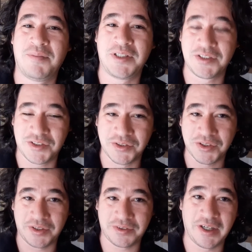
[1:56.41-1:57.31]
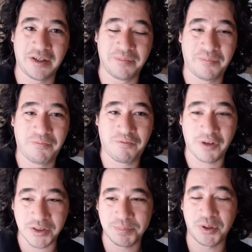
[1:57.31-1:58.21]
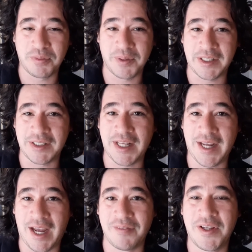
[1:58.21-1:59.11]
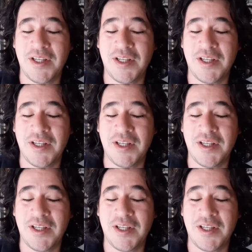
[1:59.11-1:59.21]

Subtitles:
because those are their first Pokemon that they have.